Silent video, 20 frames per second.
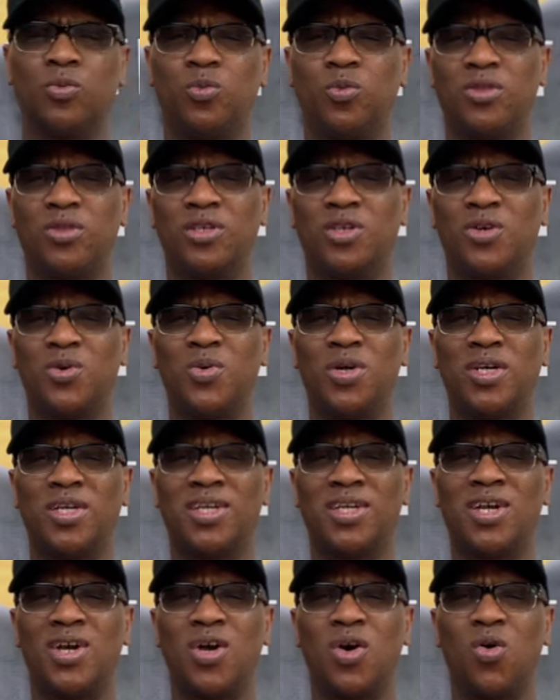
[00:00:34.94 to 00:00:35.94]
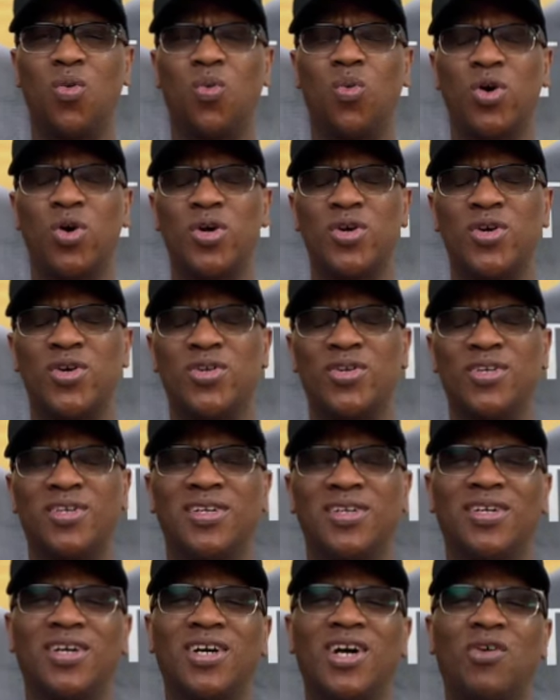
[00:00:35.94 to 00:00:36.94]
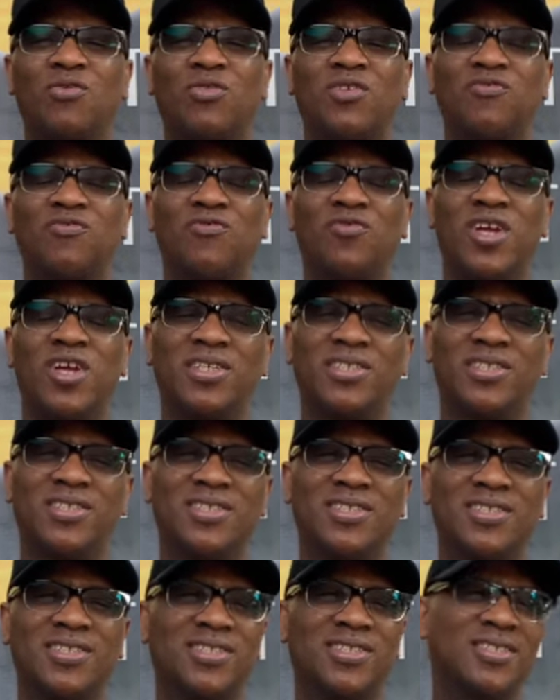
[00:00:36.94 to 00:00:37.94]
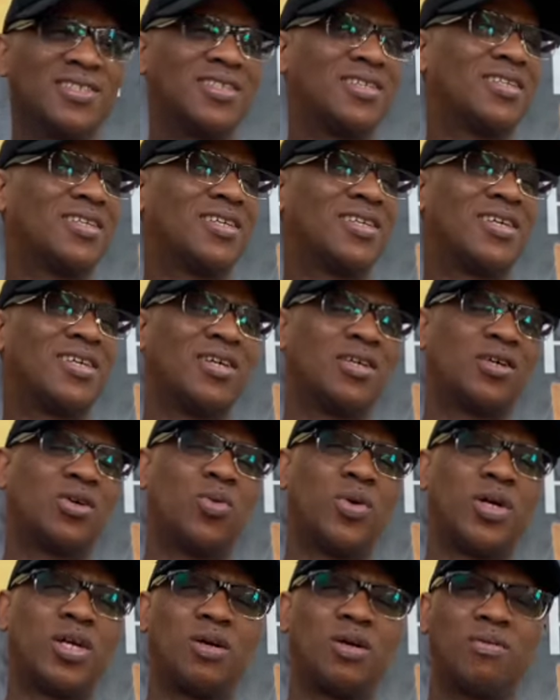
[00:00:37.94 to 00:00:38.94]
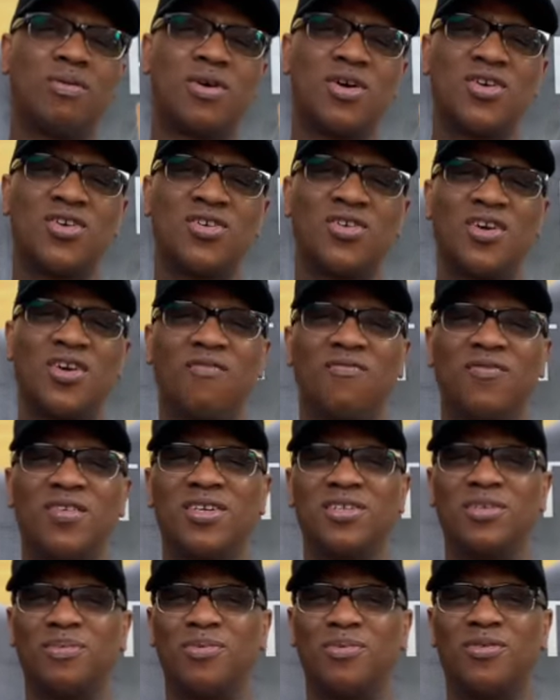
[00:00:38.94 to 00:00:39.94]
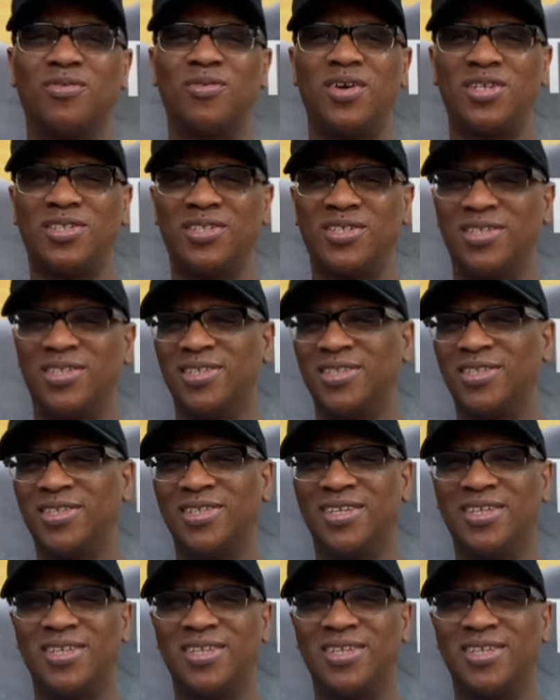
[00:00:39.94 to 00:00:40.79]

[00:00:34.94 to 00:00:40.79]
with a quick word of reflection, a quick word of inspiration,